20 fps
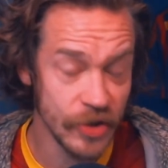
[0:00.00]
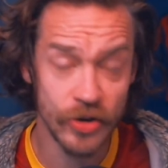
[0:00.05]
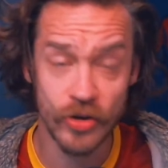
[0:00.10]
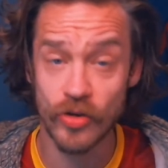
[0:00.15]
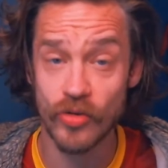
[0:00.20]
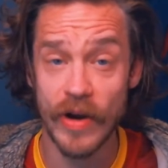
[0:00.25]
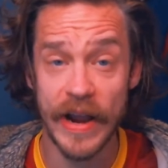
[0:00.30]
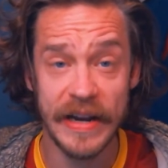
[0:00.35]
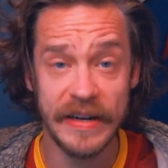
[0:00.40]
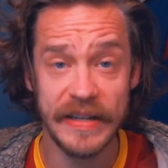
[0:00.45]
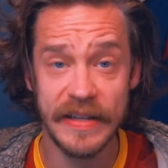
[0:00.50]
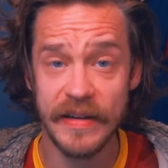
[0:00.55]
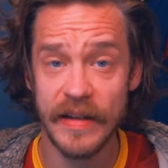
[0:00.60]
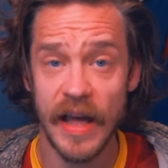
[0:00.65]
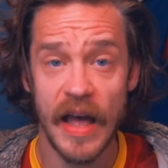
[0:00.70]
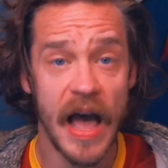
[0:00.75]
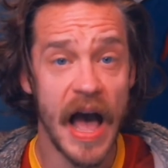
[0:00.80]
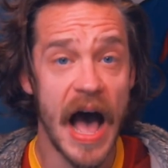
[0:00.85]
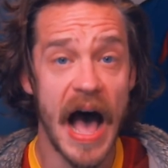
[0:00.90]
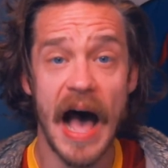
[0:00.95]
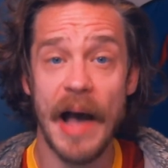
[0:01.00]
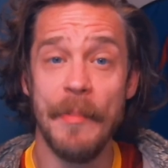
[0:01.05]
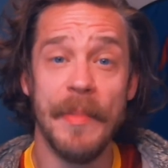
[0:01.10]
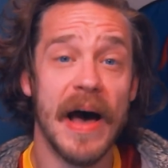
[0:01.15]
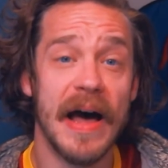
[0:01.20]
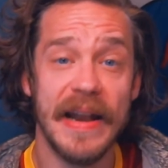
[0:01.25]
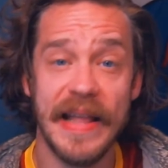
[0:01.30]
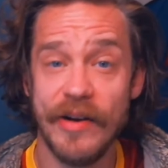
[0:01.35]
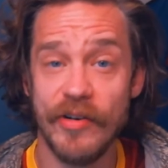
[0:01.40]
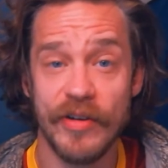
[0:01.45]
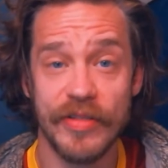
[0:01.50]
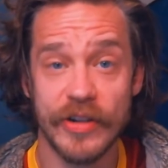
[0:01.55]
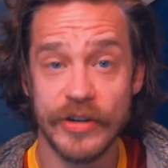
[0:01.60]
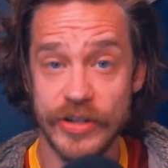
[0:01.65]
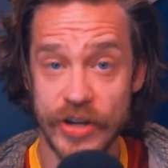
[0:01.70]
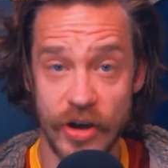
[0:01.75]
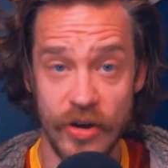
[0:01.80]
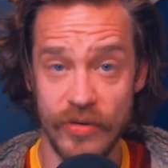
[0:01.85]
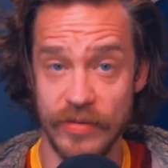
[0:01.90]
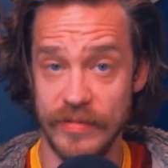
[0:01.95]
granted, I'm not hearing the
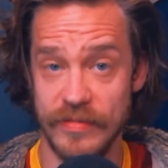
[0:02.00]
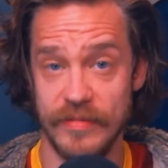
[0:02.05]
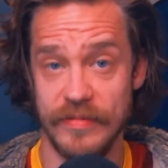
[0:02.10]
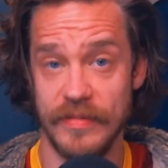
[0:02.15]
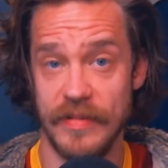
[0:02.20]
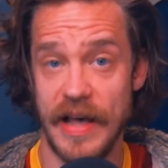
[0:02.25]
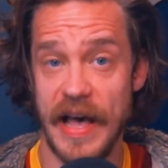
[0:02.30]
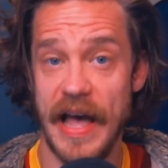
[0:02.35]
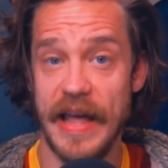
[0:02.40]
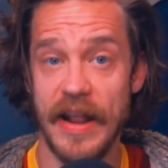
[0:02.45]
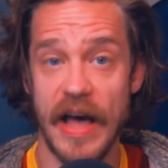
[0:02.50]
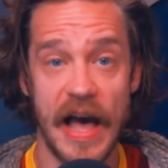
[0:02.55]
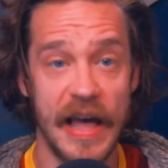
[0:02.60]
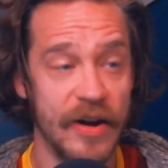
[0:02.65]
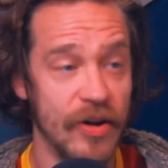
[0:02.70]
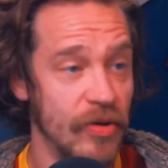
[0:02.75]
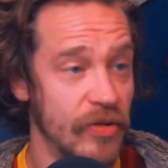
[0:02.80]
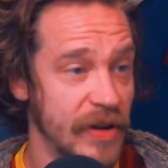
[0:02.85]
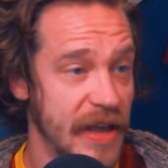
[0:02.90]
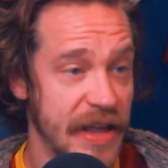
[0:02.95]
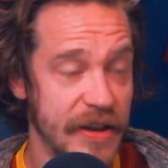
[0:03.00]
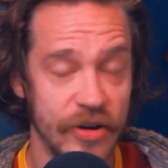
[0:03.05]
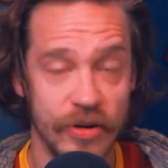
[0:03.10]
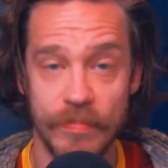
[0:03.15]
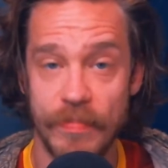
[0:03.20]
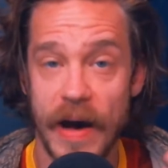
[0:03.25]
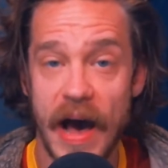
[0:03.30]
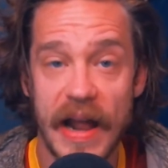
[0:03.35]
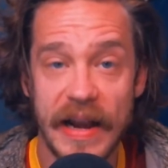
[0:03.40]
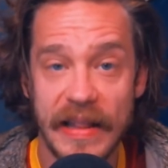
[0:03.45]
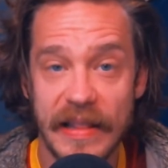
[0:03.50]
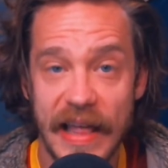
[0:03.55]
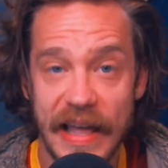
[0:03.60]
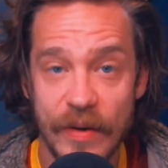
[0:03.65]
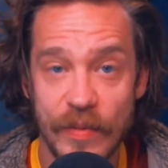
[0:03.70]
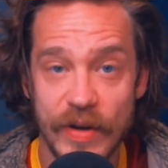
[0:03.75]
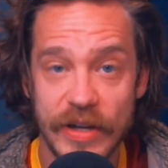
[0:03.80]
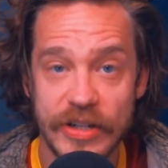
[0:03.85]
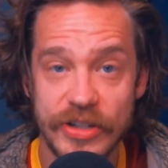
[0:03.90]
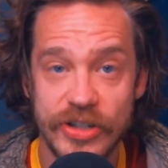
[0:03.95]
tone. I don't get your body
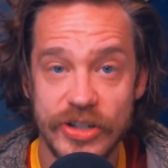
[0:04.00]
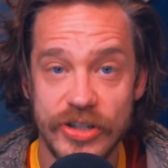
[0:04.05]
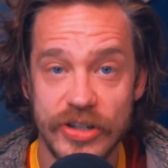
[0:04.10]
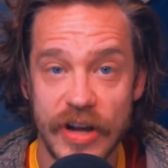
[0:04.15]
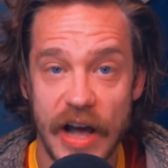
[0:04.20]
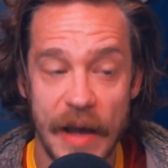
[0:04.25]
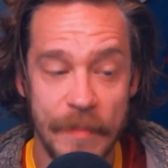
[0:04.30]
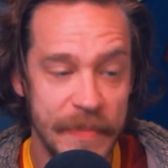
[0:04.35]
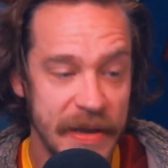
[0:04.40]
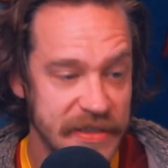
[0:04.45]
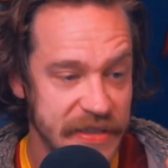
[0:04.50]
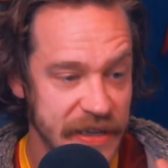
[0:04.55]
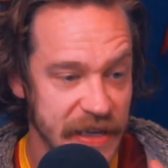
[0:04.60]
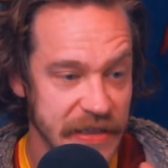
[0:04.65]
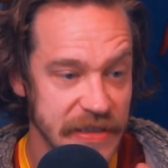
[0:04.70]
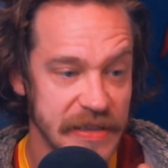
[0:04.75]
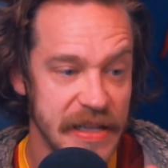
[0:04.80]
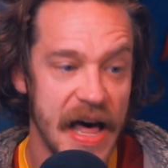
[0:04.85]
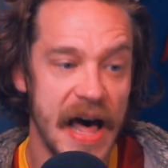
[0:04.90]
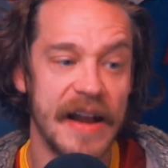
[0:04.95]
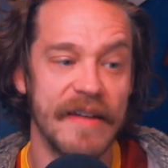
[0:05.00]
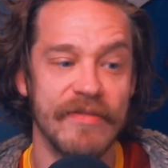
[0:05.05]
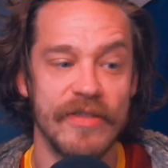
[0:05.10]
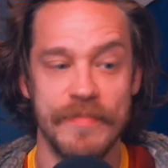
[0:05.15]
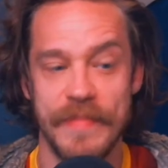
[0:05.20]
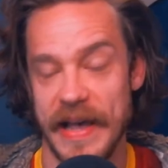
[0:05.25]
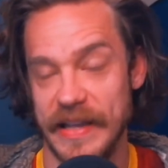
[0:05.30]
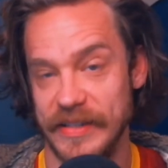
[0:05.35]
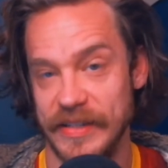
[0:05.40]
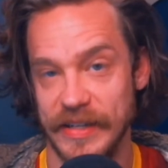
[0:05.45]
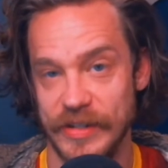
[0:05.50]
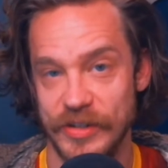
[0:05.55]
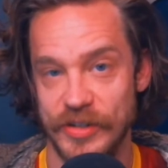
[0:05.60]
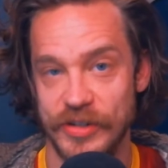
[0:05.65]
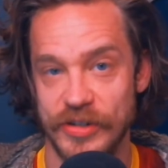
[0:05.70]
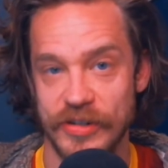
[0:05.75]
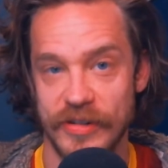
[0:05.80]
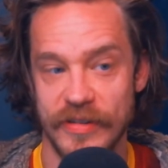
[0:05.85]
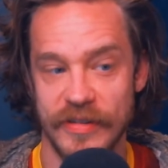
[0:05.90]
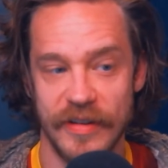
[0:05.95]
language. I'm missing a lot of the
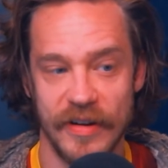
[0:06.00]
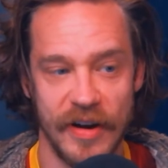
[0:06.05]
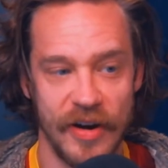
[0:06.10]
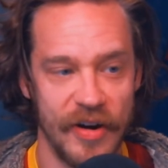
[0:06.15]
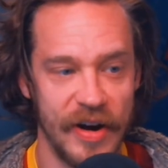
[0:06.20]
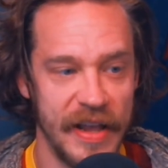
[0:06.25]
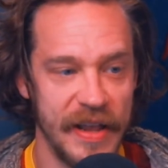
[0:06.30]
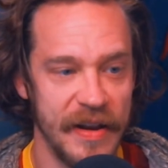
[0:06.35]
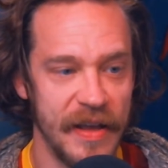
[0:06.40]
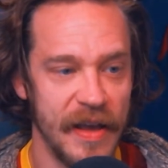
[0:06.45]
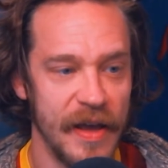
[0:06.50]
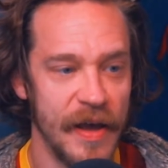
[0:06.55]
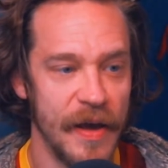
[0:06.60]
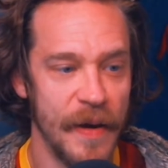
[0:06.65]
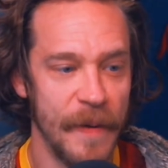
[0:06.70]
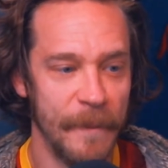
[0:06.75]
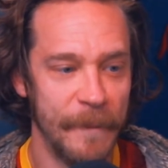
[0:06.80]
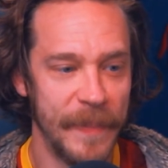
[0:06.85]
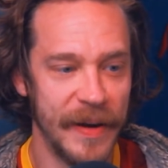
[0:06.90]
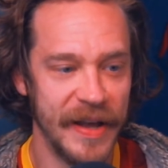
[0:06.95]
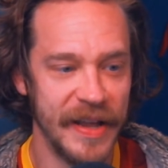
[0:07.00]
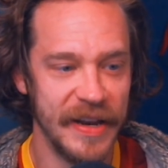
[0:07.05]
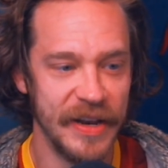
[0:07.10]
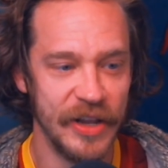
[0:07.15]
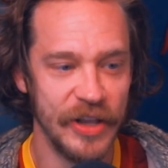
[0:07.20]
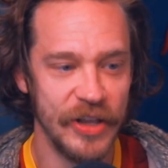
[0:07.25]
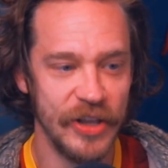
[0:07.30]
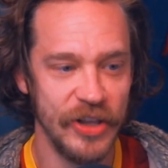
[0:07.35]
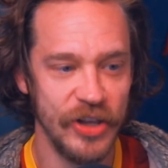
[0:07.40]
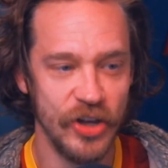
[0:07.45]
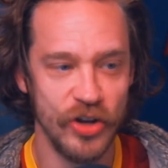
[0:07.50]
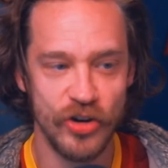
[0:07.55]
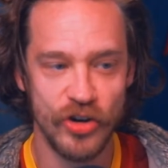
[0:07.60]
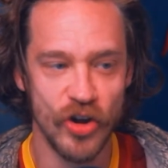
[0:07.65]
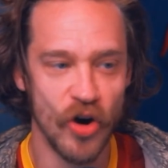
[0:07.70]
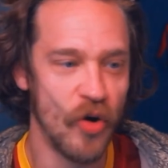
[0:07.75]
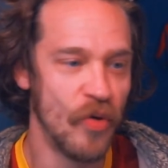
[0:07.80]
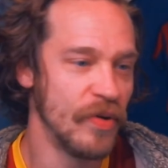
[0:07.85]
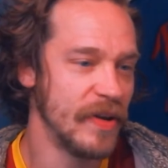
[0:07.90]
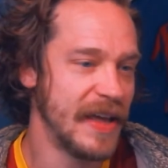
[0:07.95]
message, all right? But you
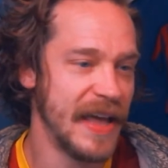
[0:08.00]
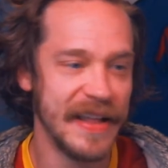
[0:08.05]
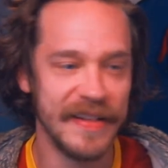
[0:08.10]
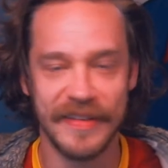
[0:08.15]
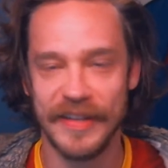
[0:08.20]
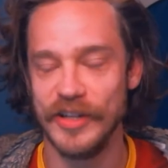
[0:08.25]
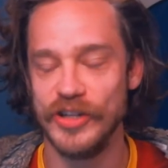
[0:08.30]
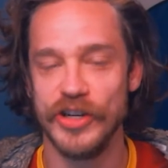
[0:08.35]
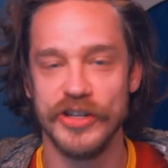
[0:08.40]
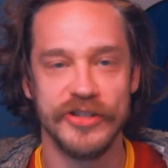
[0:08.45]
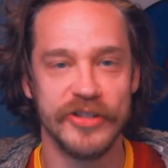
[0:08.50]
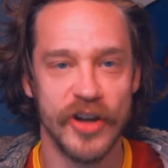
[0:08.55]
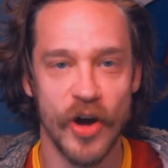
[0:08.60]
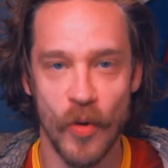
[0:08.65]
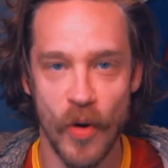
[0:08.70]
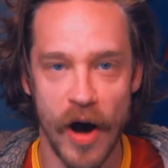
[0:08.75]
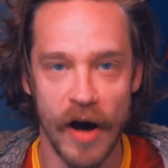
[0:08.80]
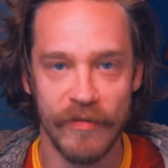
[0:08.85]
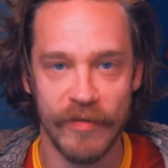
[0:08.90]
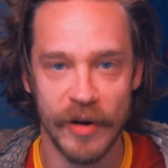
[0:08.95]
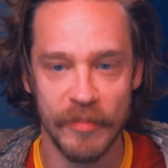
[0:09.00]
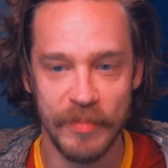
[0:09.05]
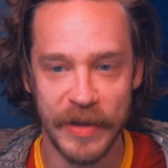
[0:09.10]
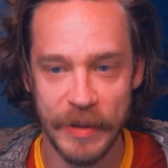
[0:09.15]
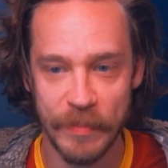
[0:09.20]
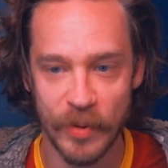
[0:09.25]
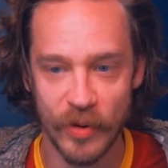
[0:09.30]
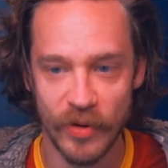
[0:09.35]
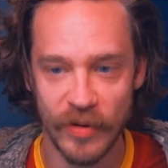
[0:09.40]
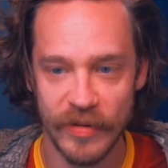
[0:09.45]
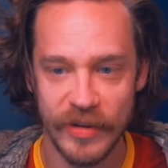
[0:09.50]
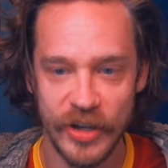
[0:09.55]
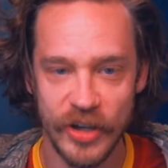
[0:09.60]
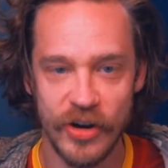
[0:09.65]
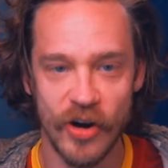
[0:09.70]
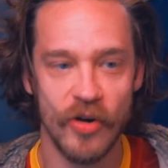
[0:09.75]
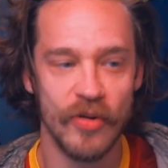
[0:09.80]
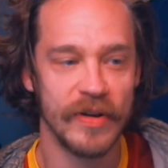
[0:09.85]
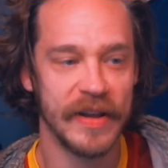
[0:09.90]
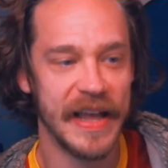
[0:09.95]
don't get to just go off on people. You
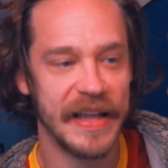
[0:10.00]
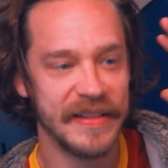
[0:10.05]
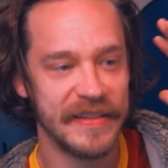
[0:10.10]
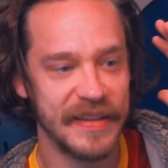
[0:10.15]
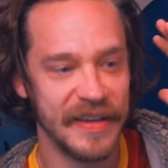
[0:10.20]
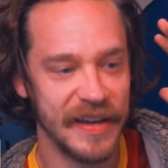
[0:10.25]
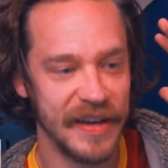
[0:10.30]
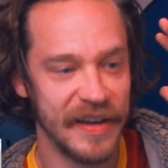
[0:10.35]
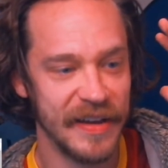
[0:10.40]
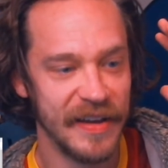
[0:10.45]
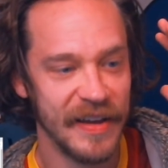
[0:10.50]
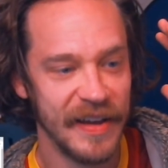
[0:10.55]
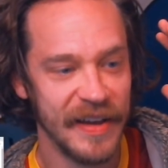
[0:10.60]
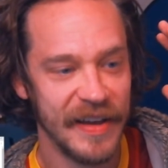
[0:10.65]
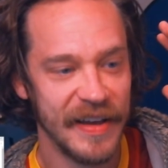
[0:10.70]
don't get to